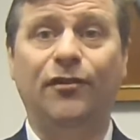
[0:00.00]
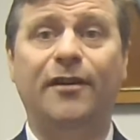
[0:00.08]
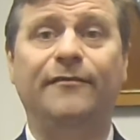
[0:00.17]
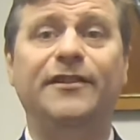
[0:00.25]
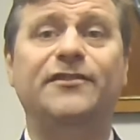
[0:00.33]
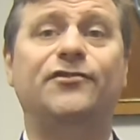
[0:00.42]

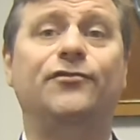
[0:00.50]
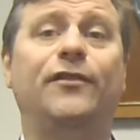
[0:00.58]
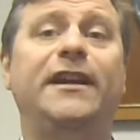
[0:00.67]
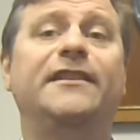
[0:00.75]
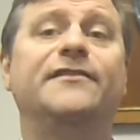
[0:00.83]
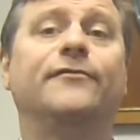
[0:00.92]
of its
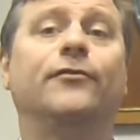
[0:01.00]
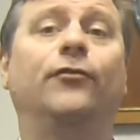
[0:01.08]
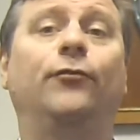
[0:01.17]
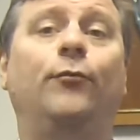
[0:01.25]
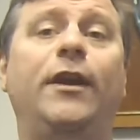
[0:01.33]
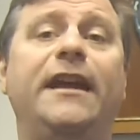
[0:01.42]

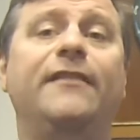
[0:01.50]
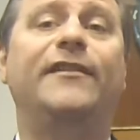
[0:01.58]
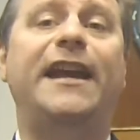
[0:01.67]
transverse wave